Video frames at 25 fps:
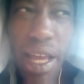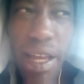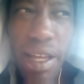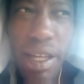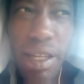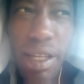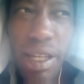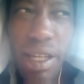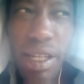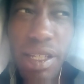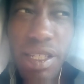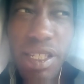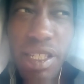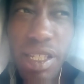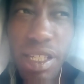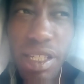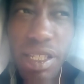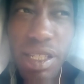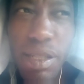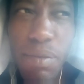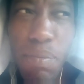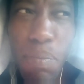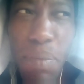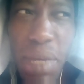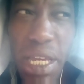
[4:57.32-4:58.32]
It's like, is
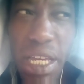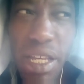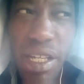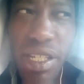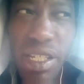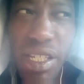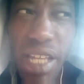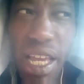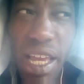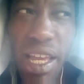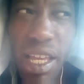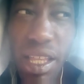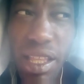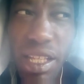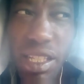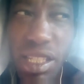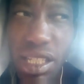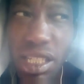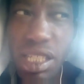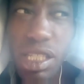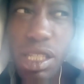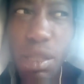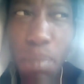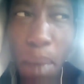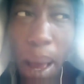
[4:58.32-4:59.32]
this me saying
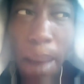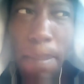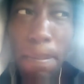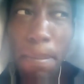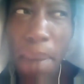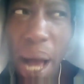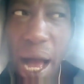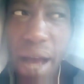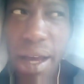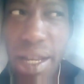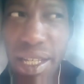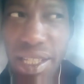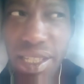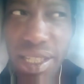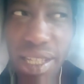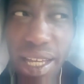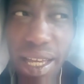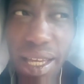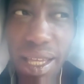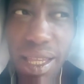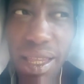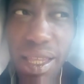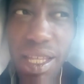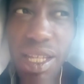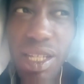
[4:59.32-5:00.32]
this? Is my mind
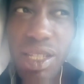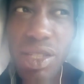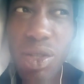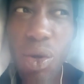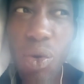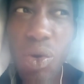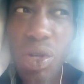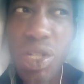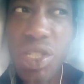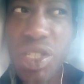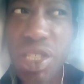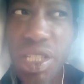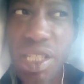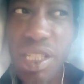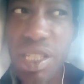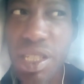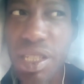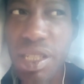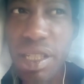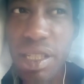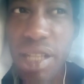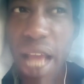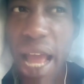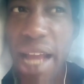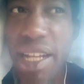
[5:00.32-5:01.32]
saying this? Or is
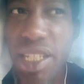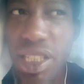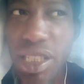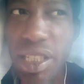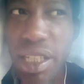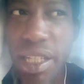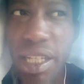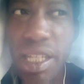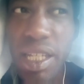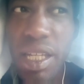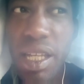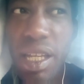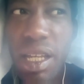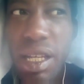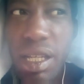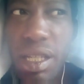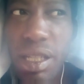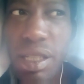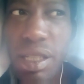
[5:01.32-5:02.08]
this actually